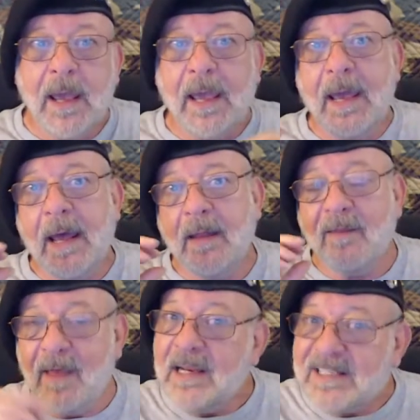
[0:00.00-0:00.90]

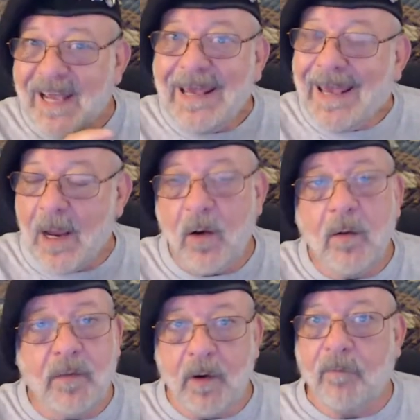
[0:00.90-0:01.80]
and they take care
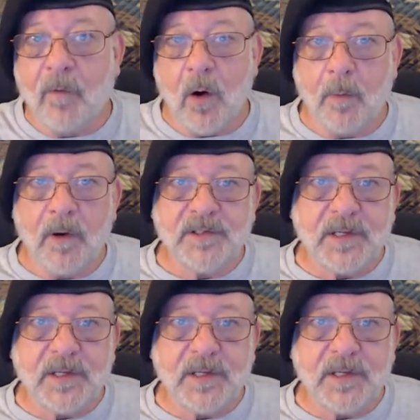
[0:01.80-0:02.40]
of their farmers.